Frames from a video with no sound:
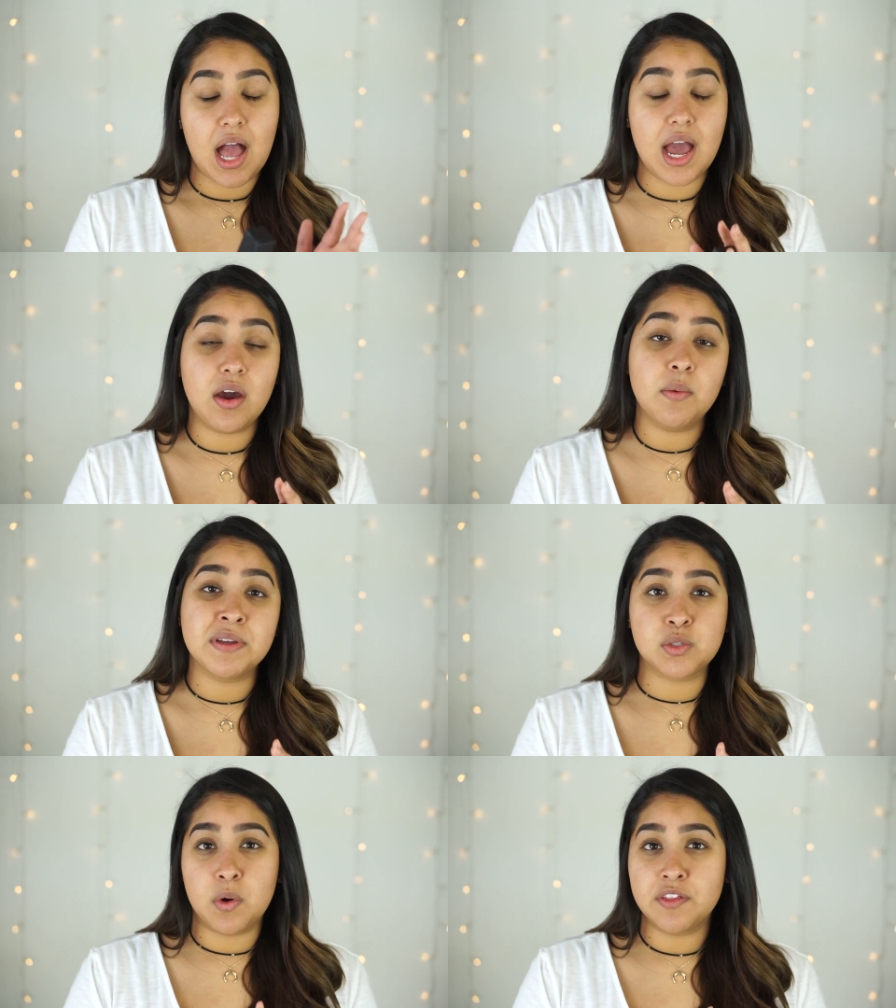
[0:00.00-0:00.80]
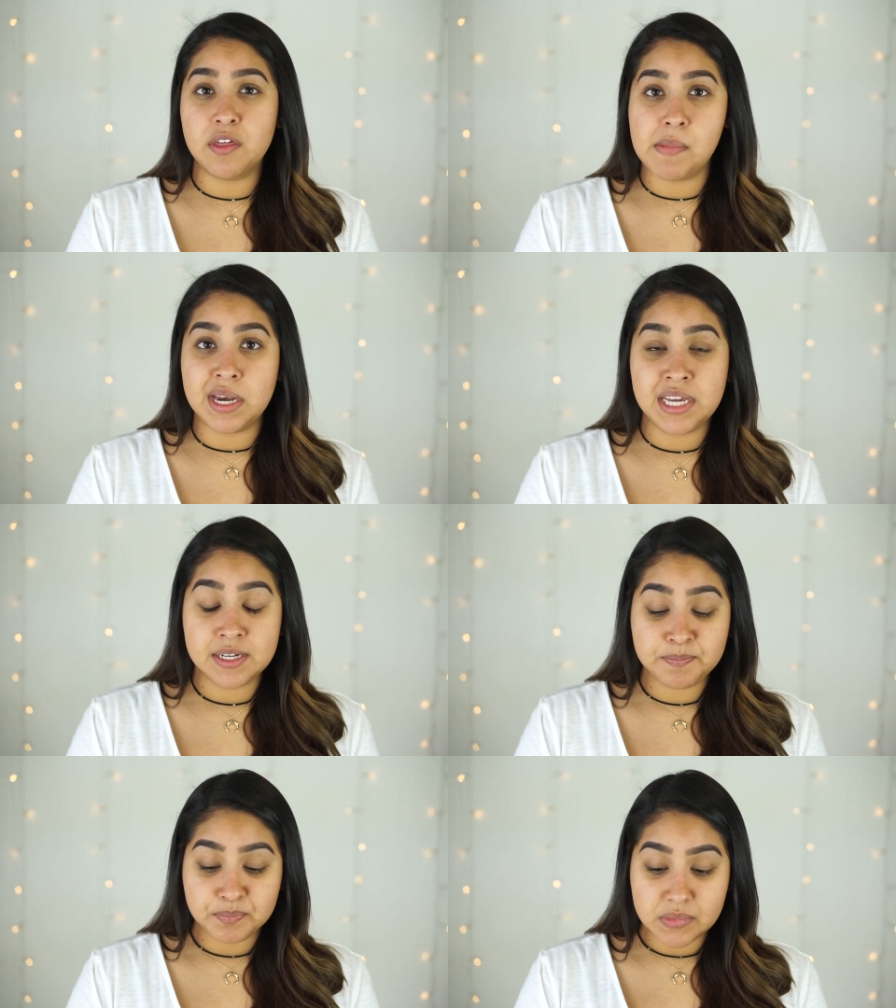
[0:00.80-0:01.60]
I hope it's worth the
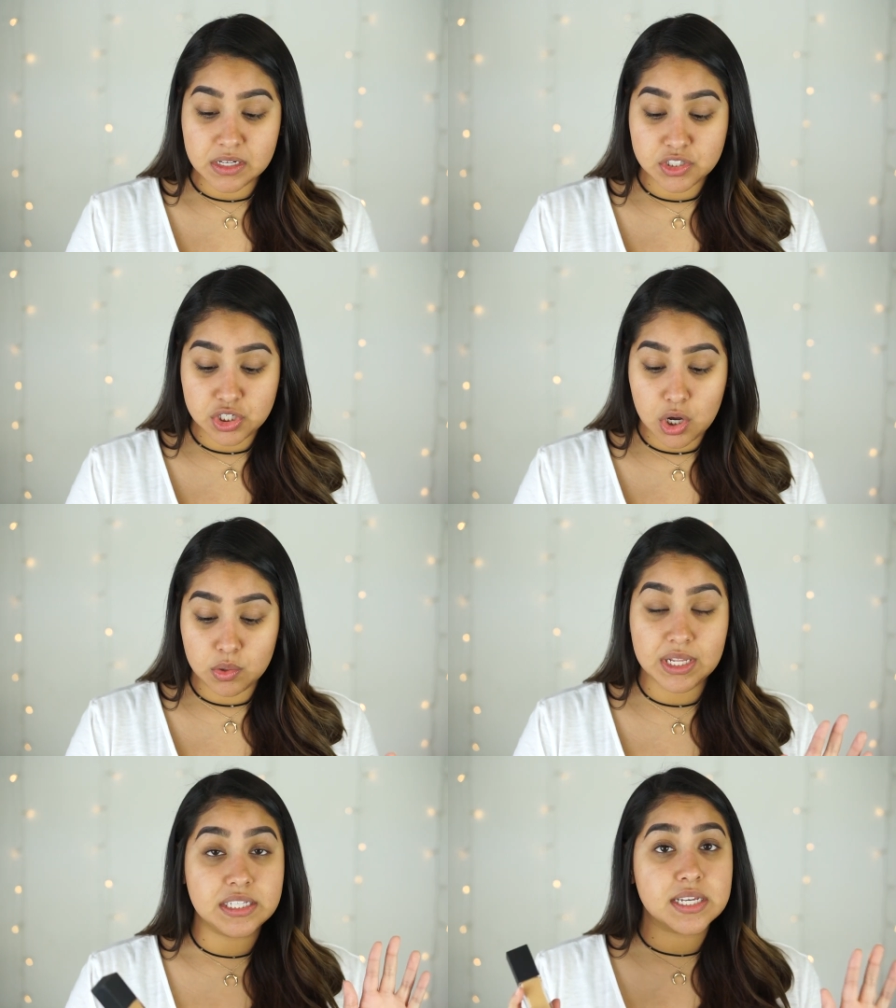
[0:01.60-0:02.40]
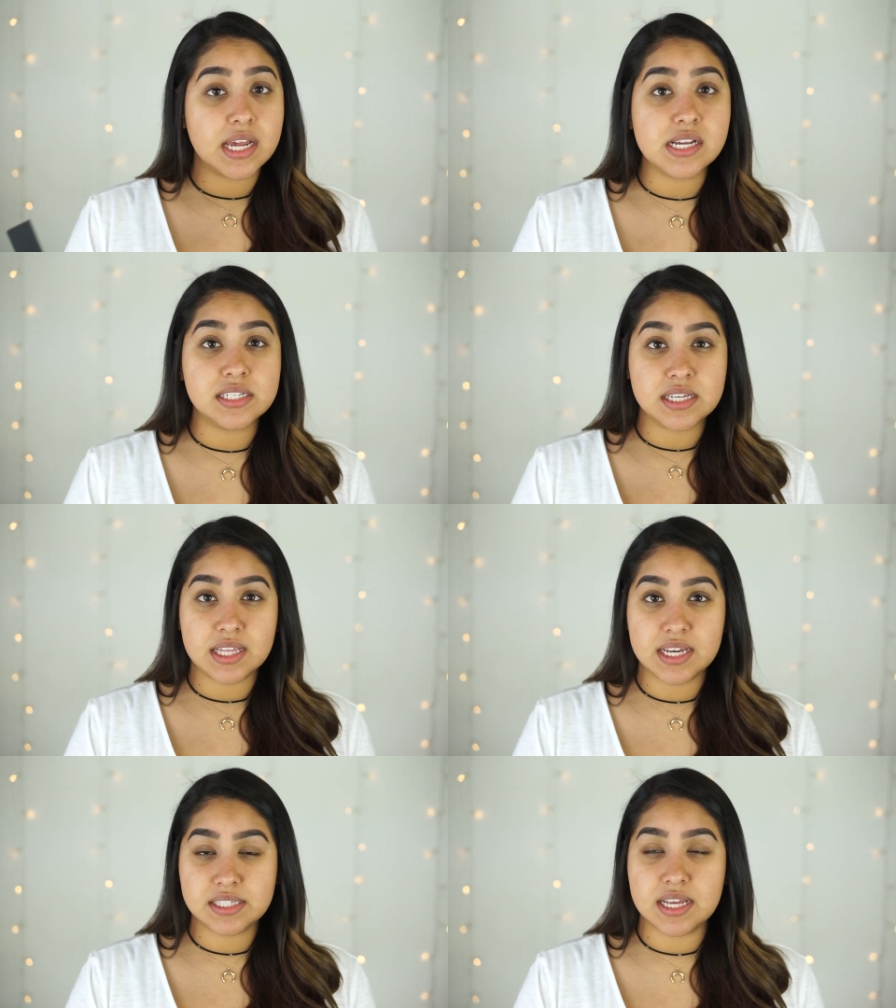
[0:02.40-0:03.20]
money. So let's get into
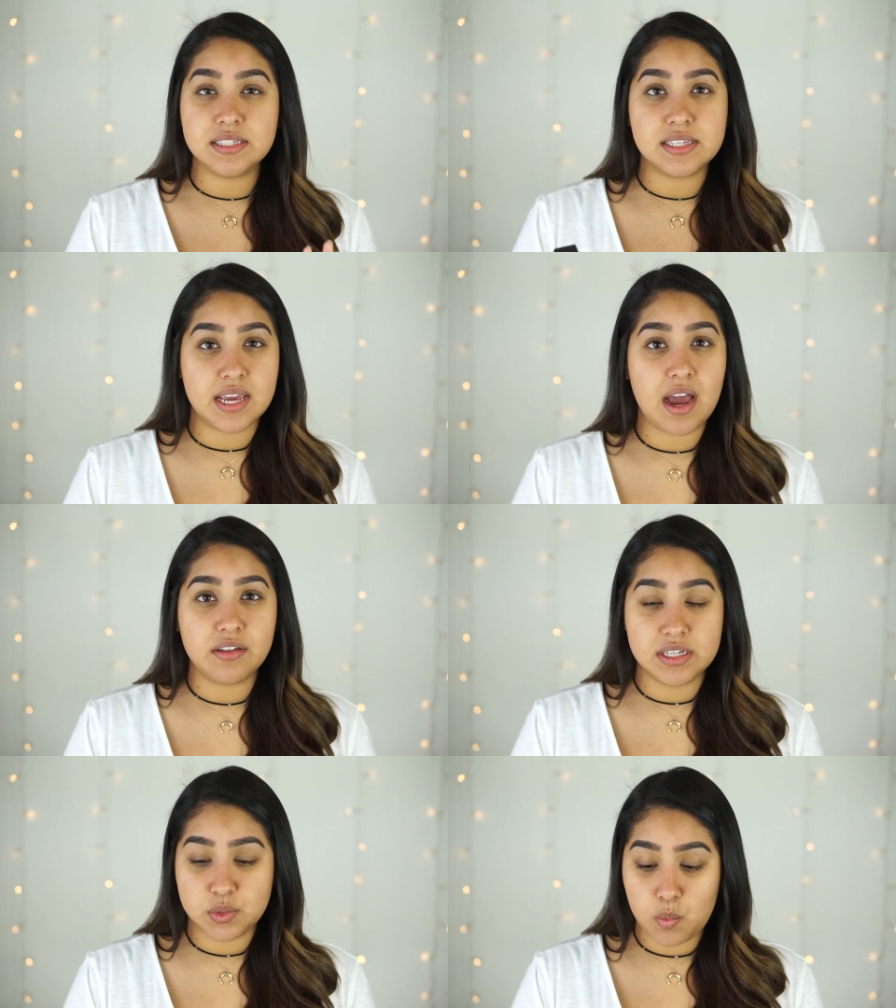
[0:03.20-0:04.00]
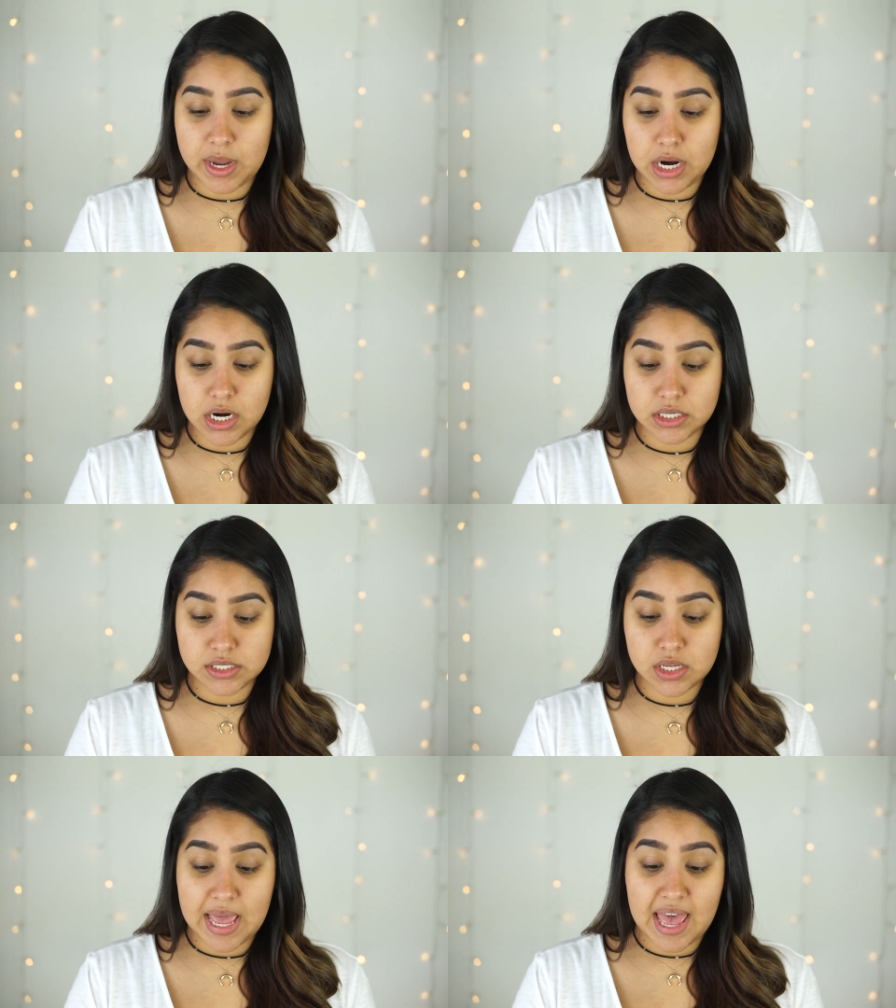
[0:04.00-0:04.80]
this and see how this
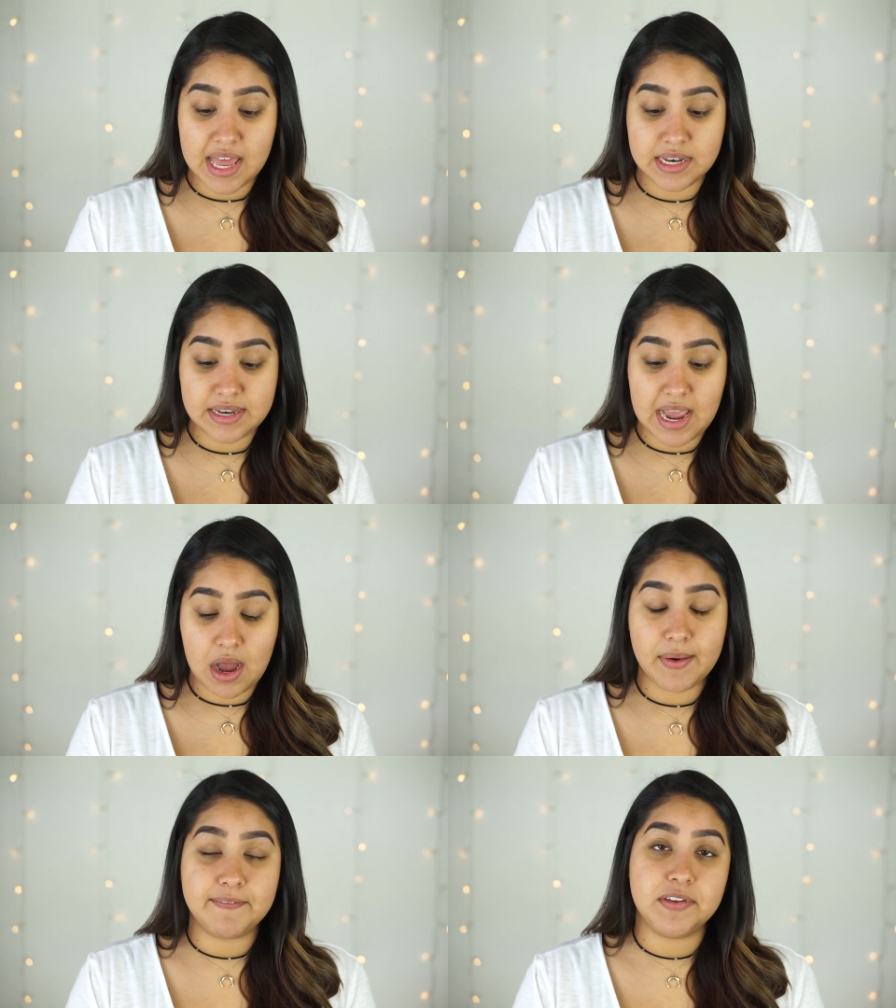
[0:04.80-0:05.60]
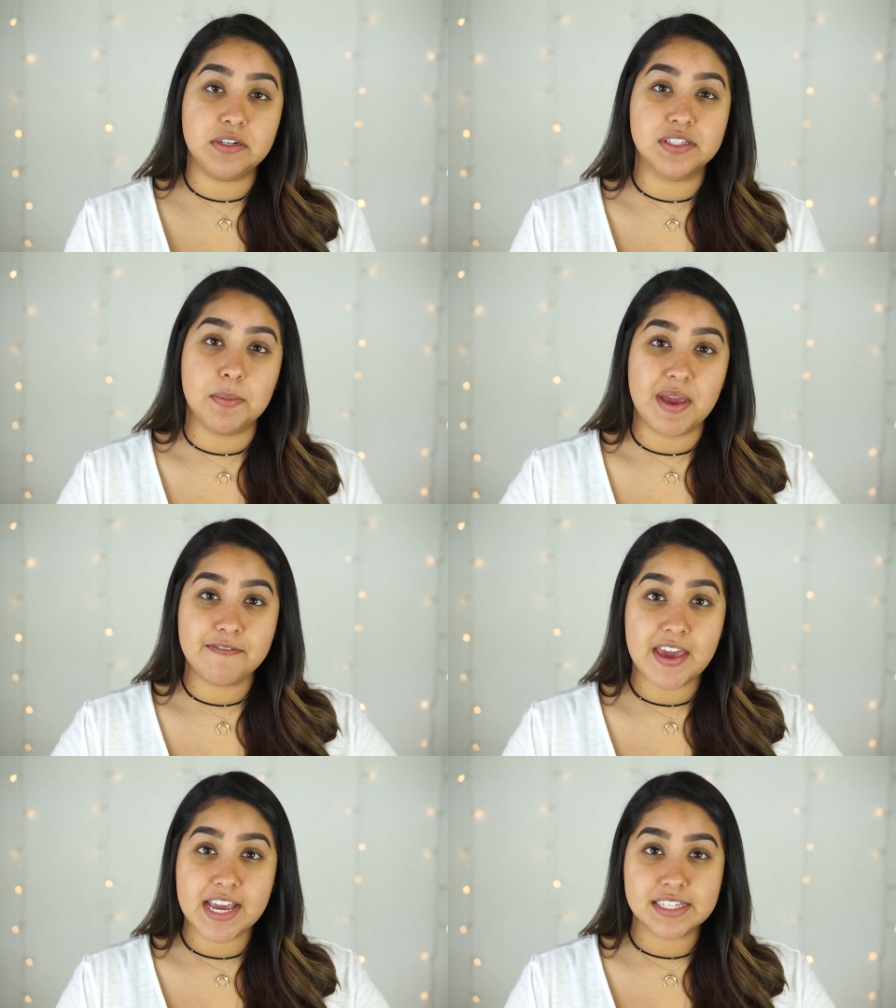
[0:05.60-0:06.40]
wears and how it feels on my
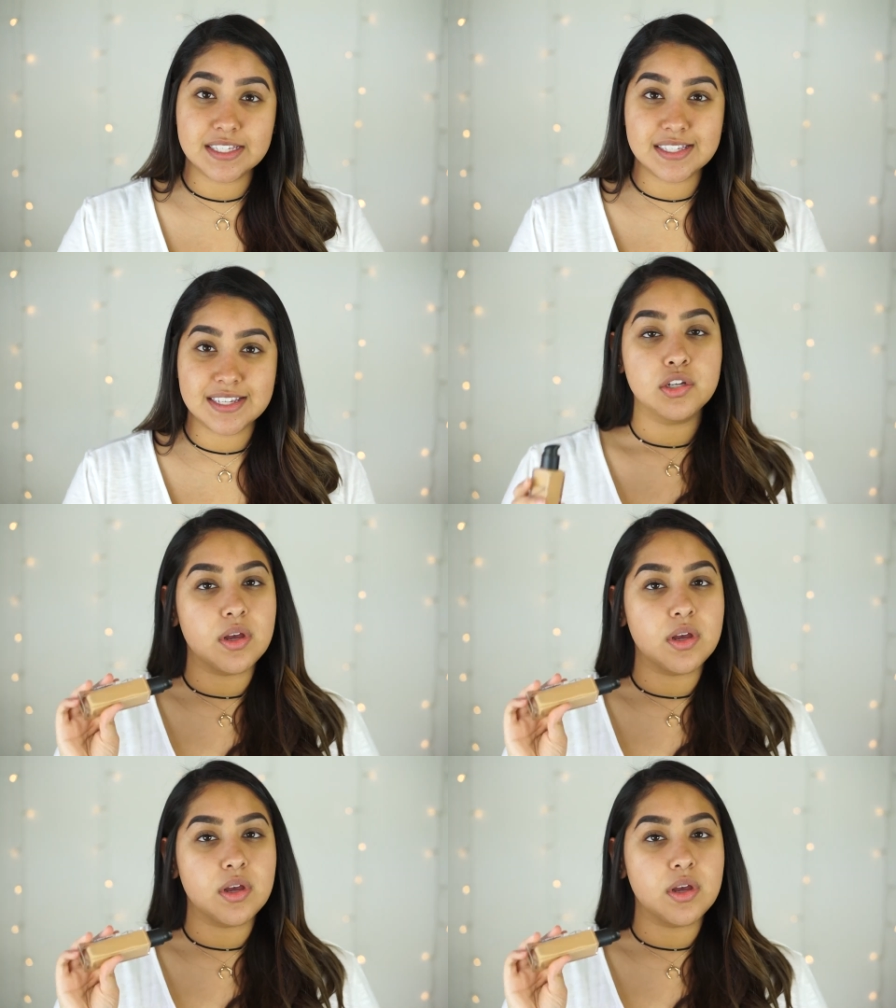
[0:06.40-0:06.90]
face.